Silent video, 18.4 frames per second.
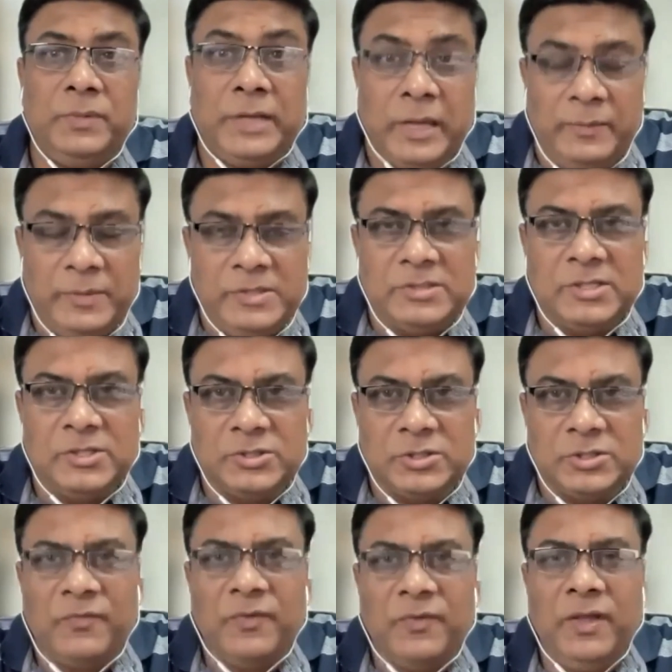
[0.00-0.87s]

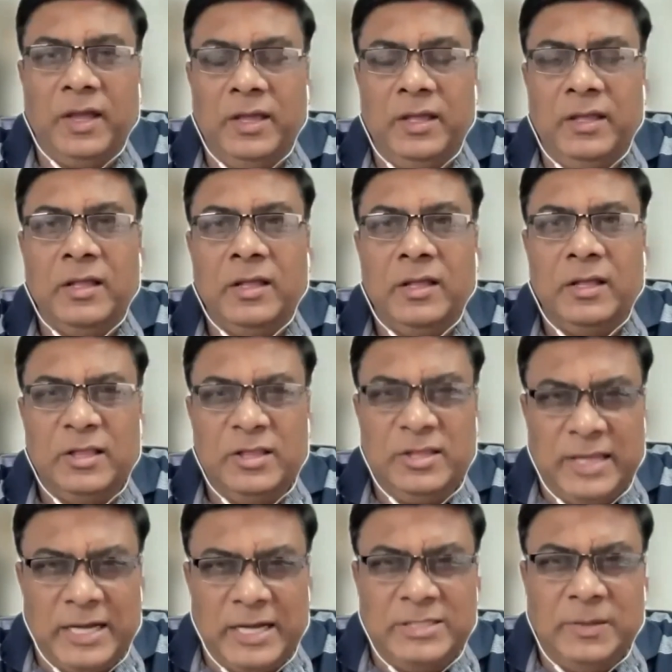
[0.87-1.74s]
dimensions of AI,
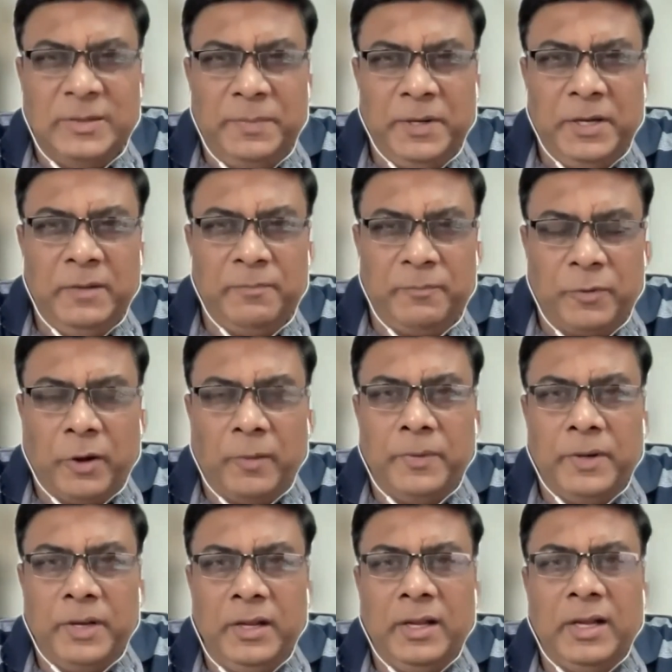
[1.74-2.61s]
ChatGPT
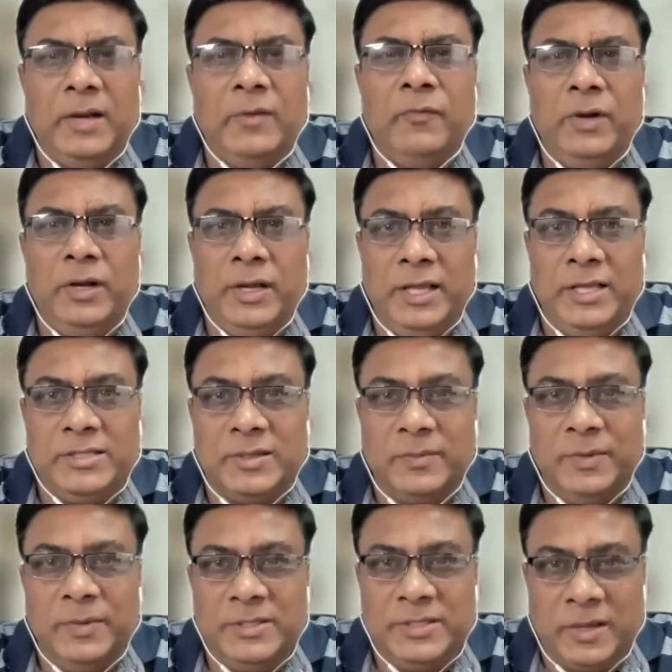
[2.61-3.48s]
prompting, and we'll take
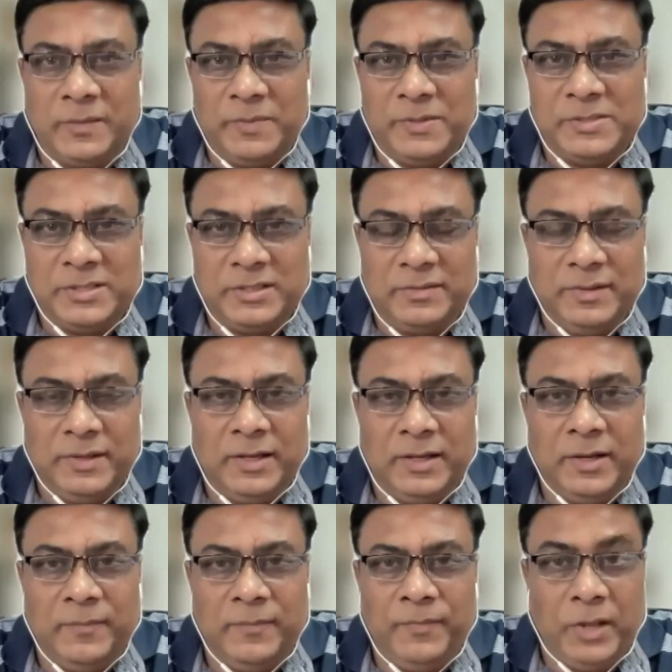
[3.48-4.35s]
some examples
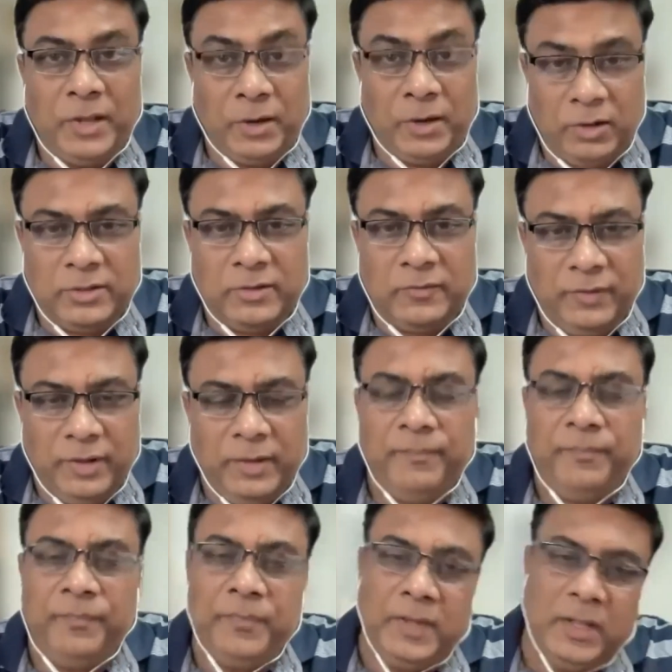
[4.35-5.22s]
along the
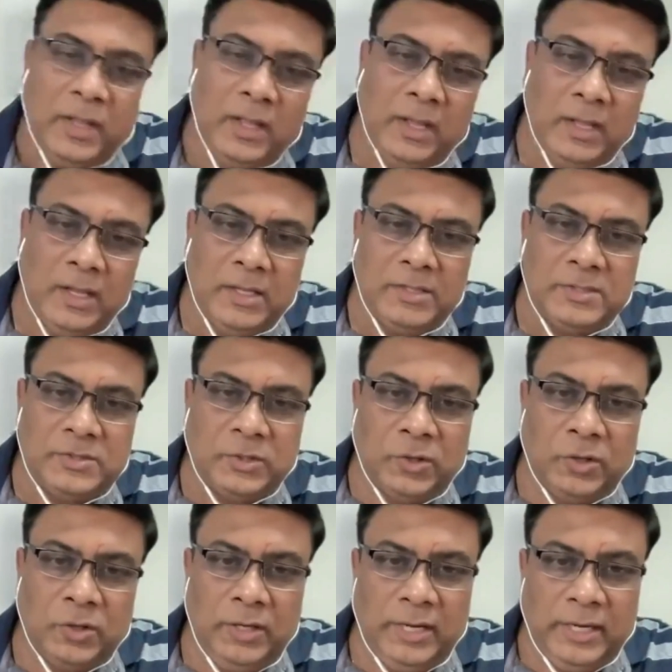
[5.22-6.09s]
way.
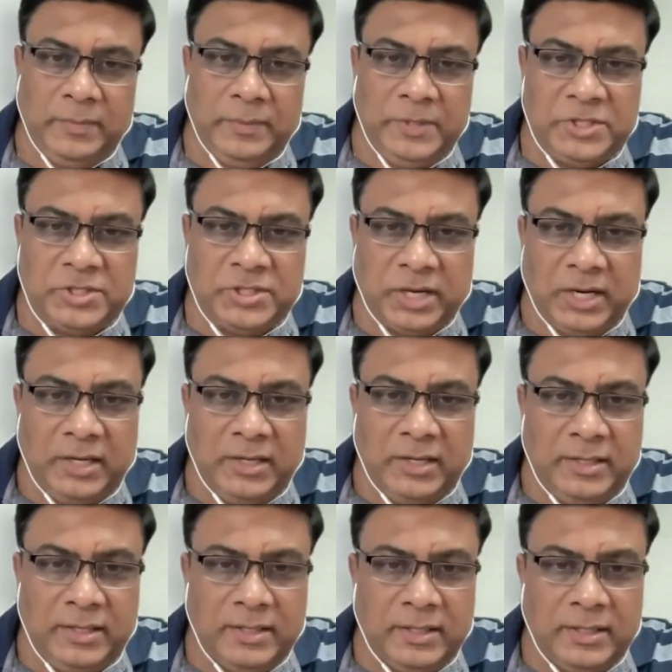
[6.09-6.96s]
So let me
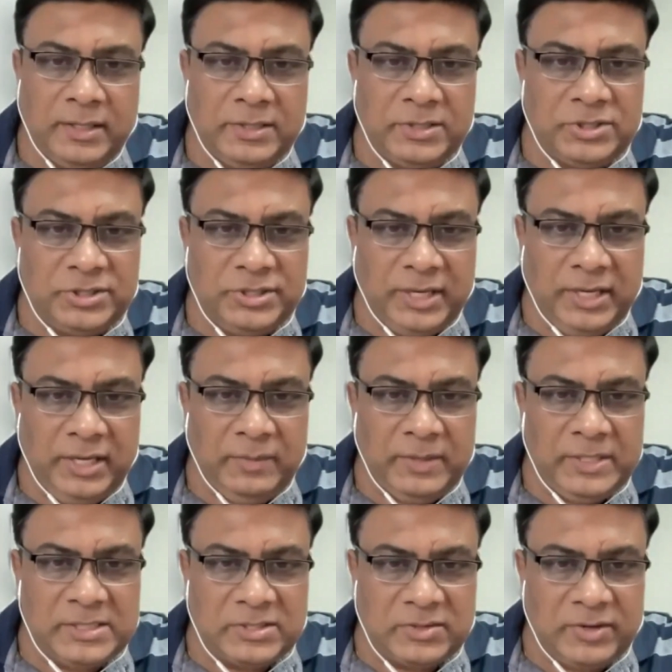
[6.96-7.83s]
start
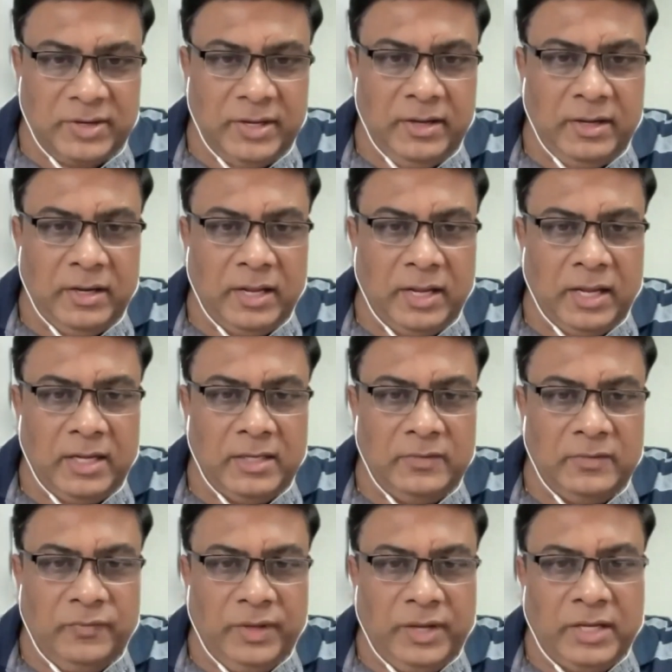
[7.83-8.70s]
sharing my screen
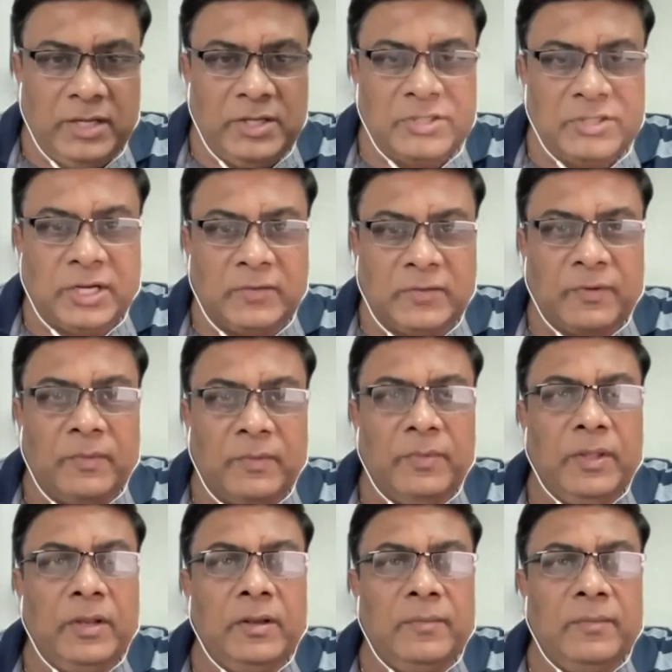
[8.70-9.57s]
and we can start
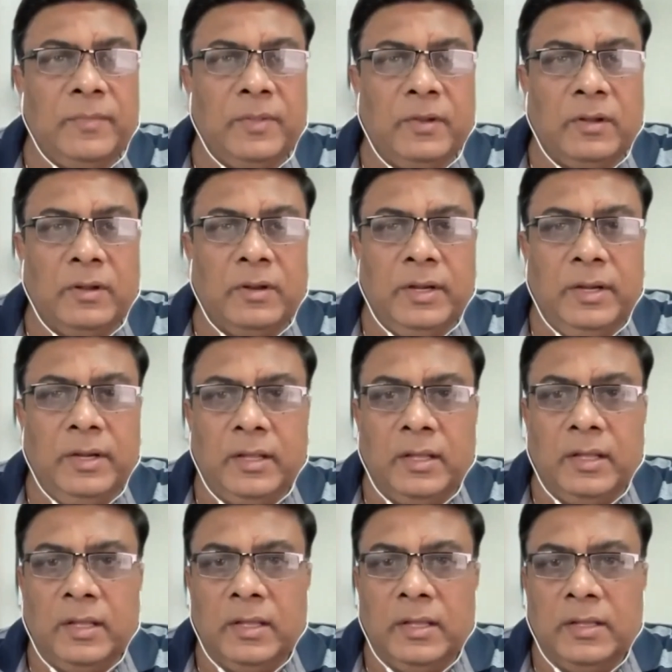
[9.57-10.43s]
from there. All
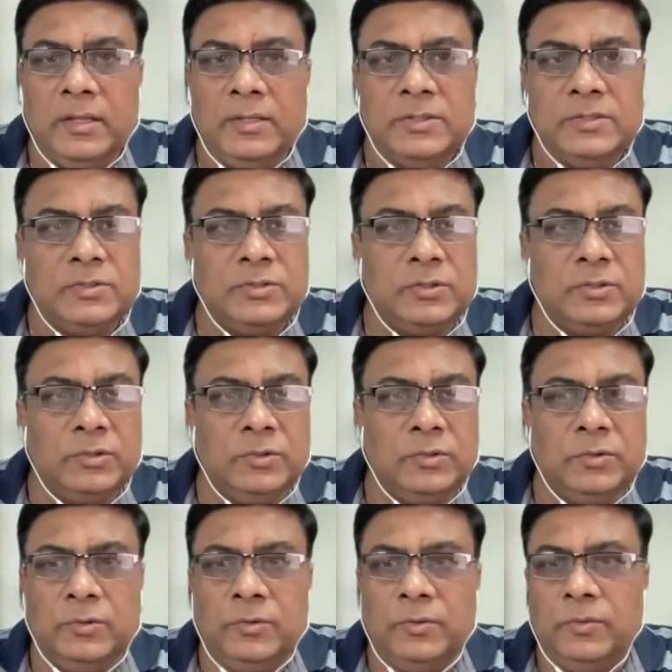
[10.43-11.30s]

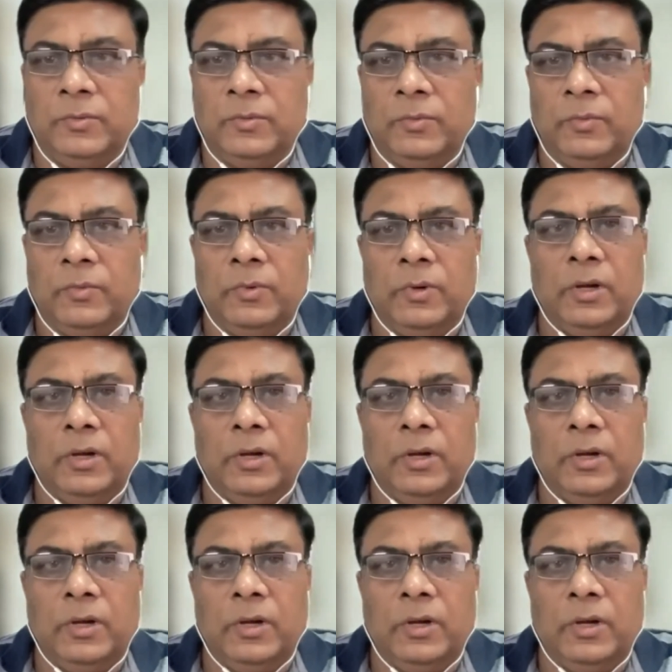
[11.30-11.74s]
right.